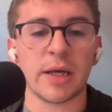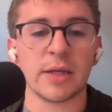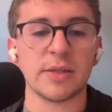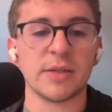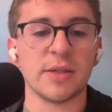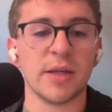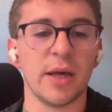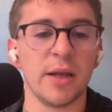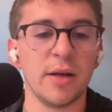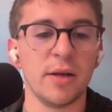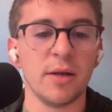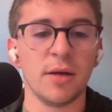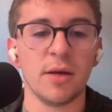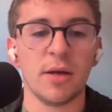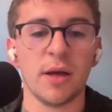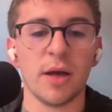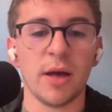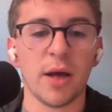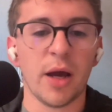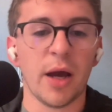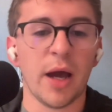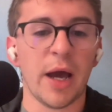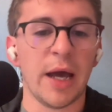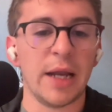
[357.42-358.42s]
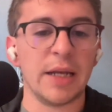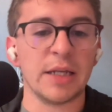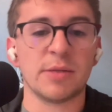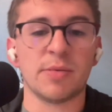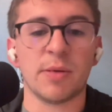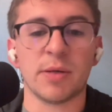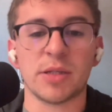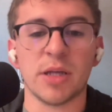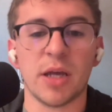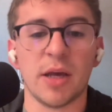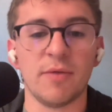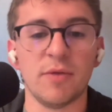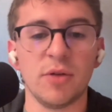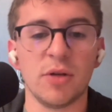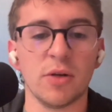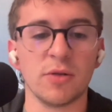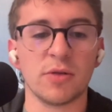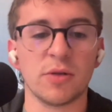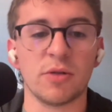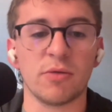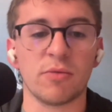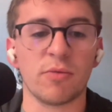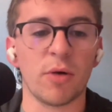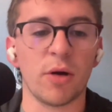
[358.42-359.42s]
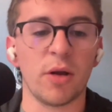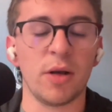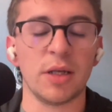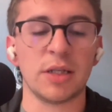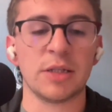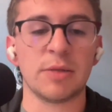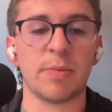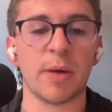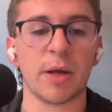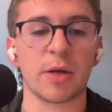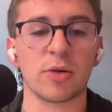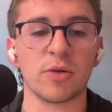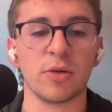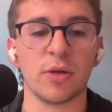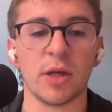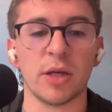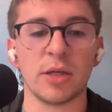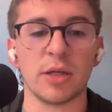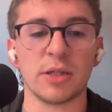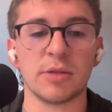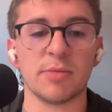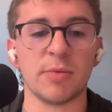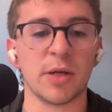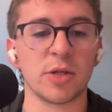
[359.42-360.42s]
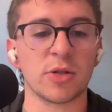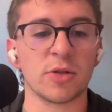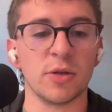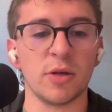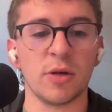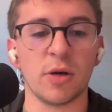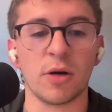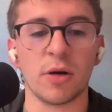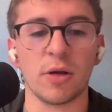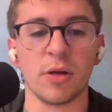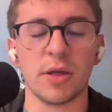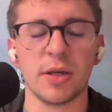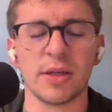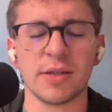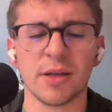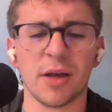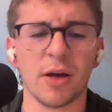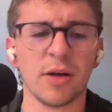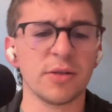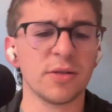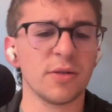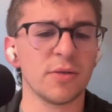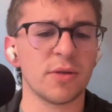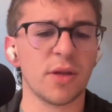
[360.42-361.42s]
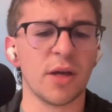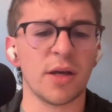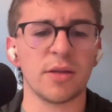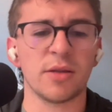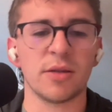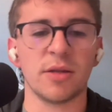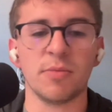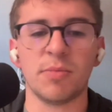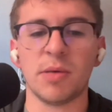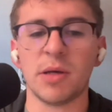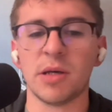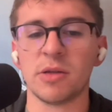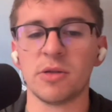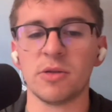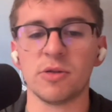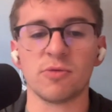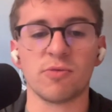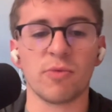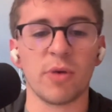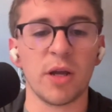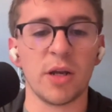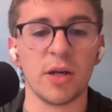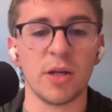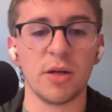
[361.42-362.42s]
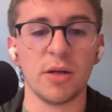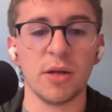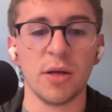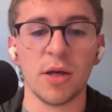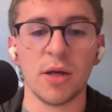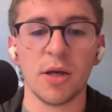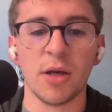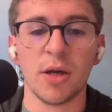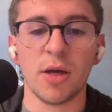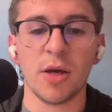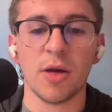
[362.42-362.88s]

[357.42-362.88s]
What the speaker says: like I said, I'd expect a heavy dose of the run, especially early, because I also thought the Panthers ran it